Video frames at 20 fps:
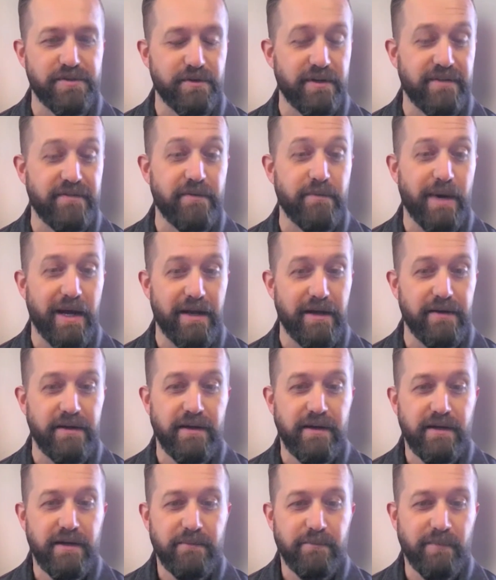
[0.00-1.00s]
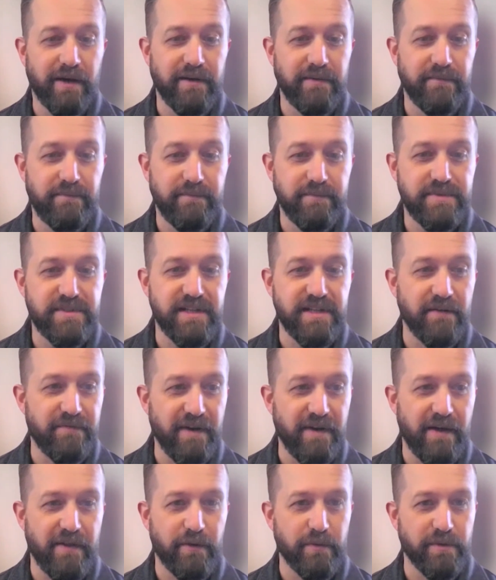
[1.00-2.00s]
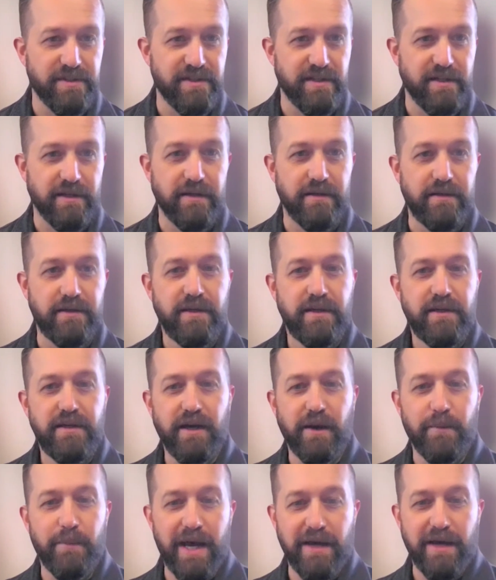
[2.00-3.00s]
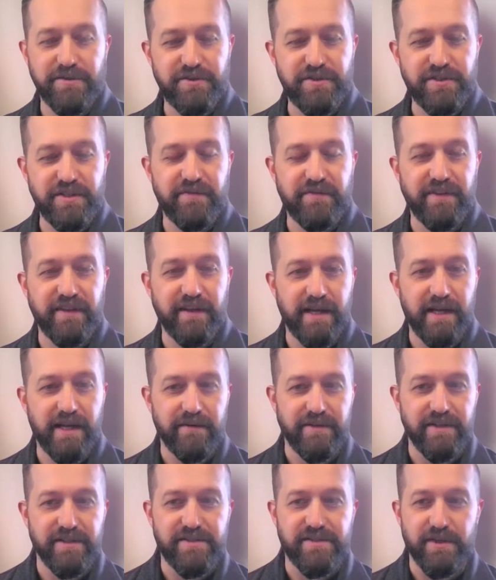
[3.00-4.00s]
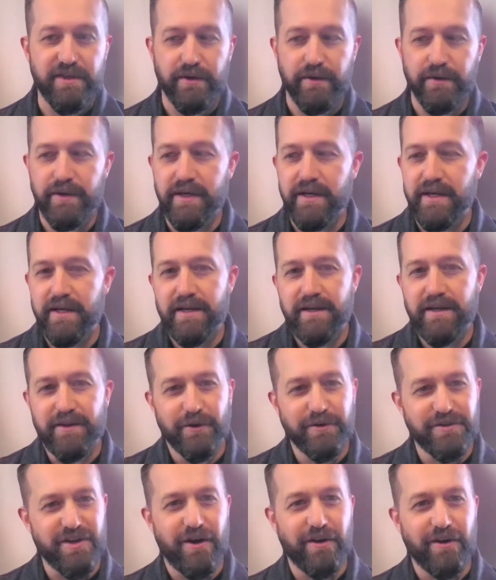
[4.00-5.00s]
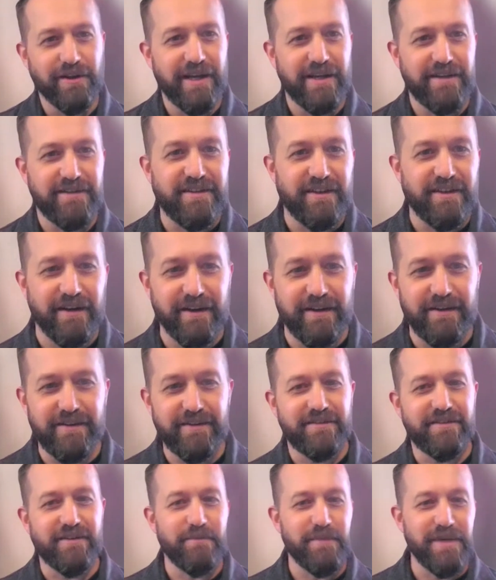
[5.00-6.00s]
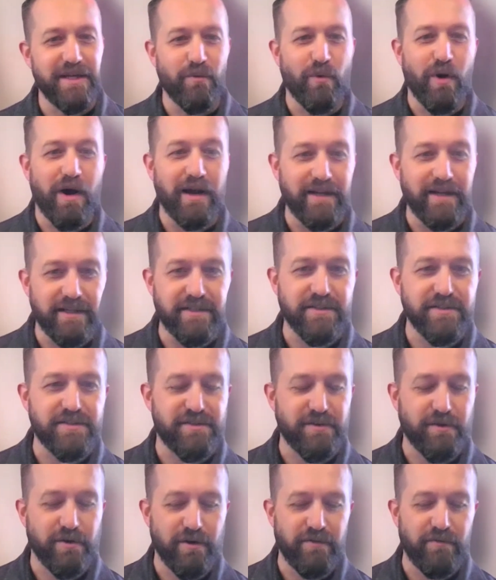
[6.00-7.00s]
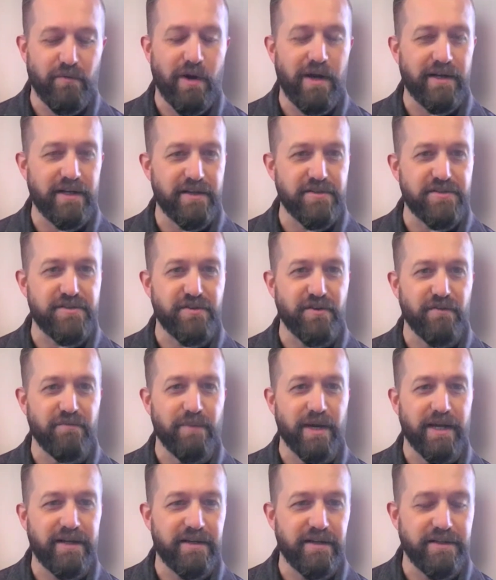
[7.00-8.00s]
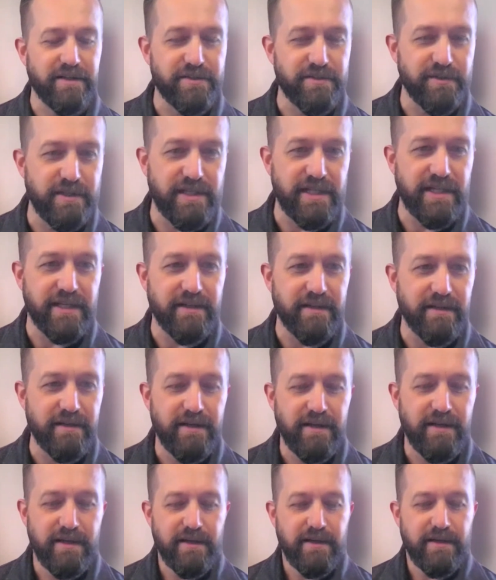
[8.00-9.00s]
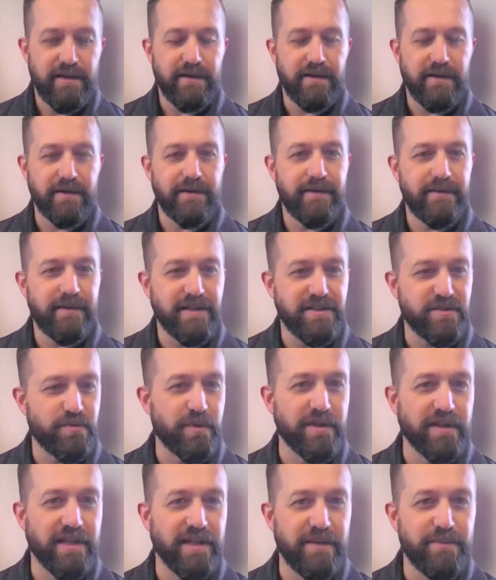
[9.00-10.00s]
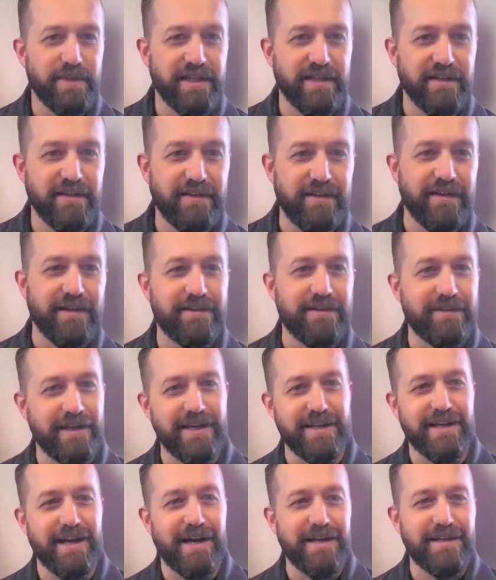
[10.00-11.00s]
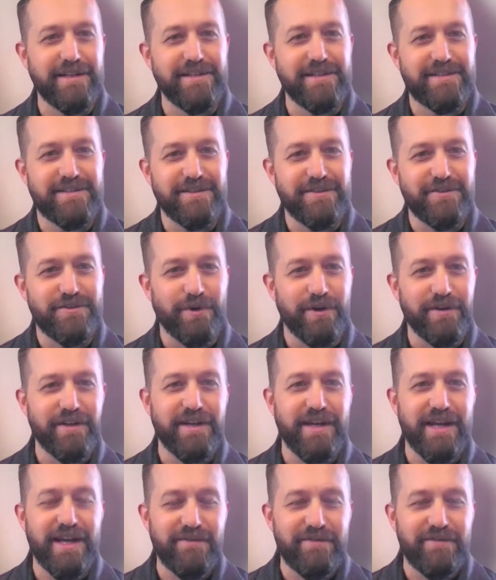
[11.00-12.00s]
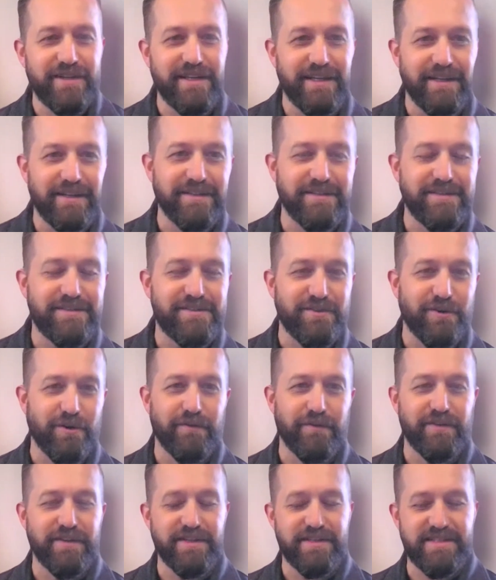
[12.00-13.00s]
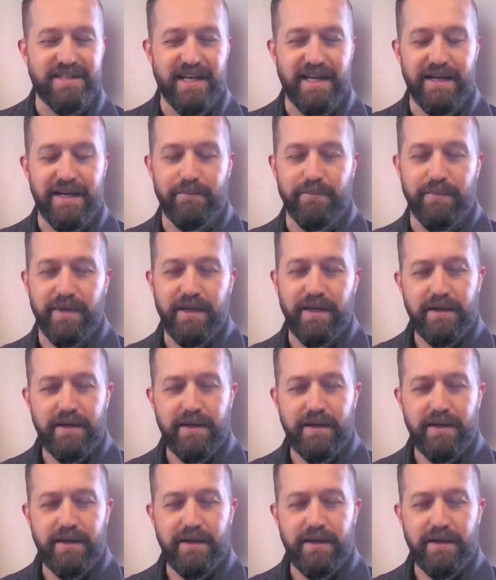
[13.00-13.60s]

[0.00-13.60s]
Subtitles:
or even my stepfather was a Master Chief in the Navy. So those all led to me wanting to serve my country. And that's what led me in the late 90s to join the Navy and serve in the same